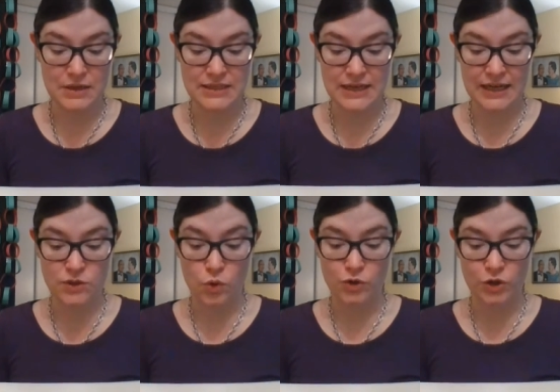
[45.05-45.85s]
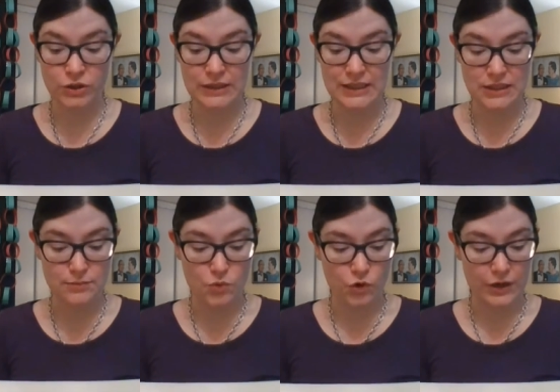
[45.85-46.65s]
midnight, or early in
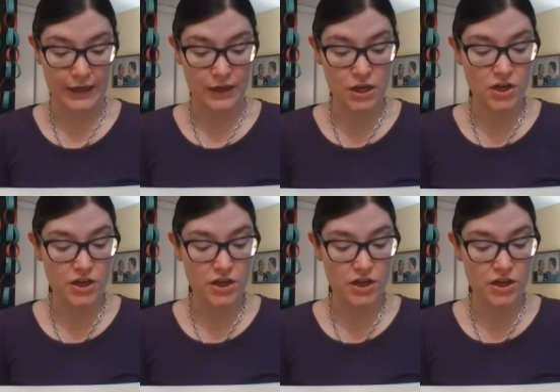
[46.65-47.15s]
the morning.